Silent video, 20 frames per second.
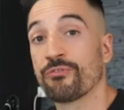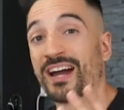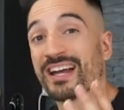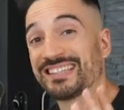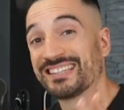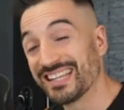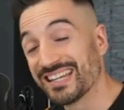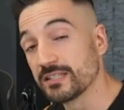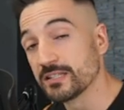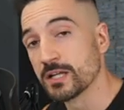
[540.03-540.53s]
I
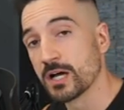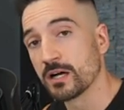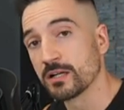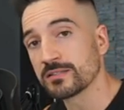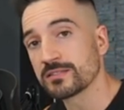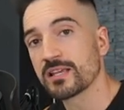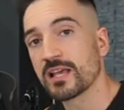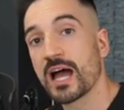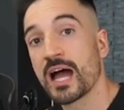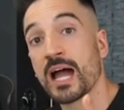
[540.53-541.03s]
didn't
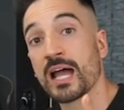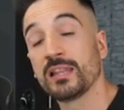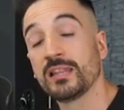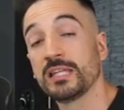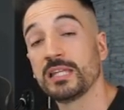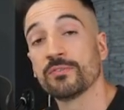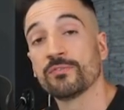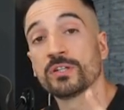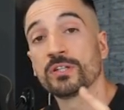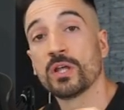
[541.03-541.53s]
hunt, I
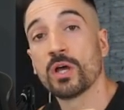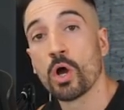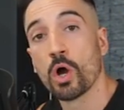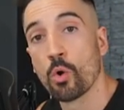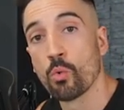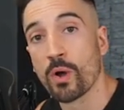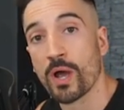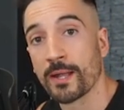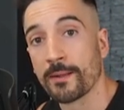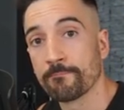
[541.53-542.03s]
leave it
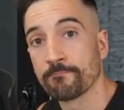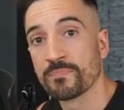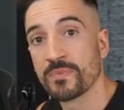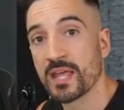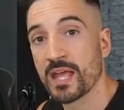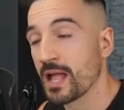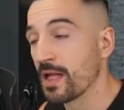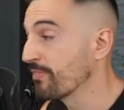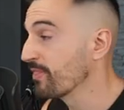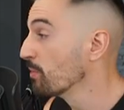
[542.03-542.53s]
away.
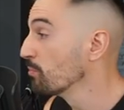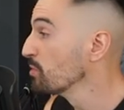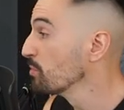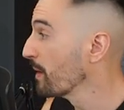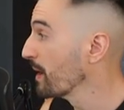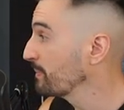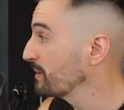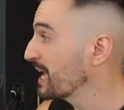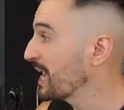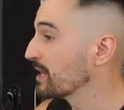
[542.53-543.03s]
And then we
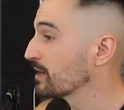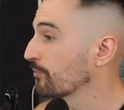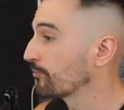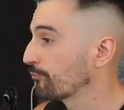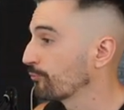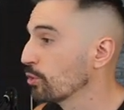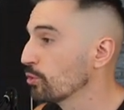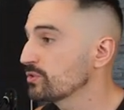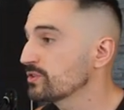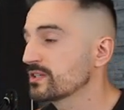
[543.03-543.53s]
maybe add a
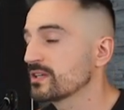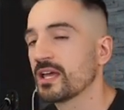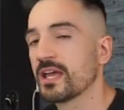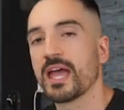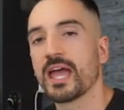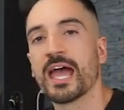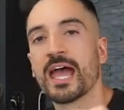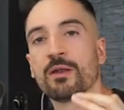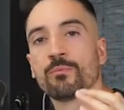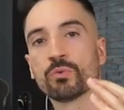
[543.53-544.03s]
fruit,
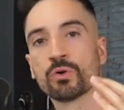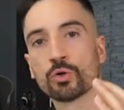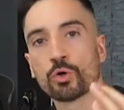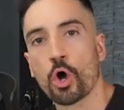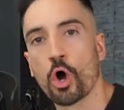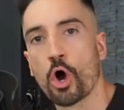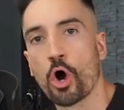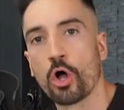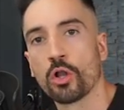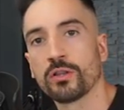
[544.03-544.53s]
and we're
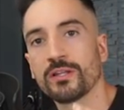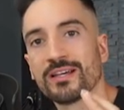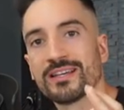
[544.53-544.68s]
all